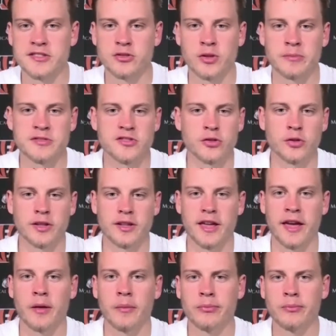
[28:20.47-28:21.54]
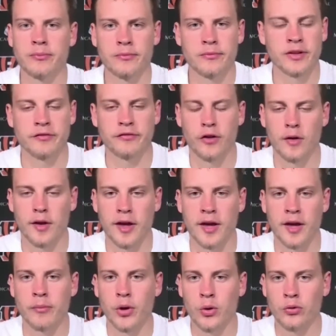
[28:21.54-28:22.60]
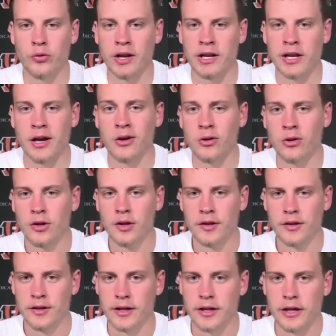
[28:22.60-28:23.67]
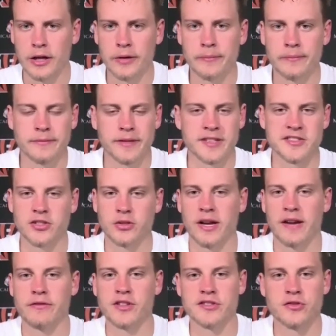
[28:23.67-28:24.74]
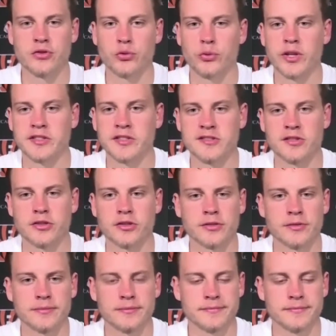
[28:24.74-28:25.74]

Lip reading: So I'm still in fall camp mode right now and still have these 2 weeks to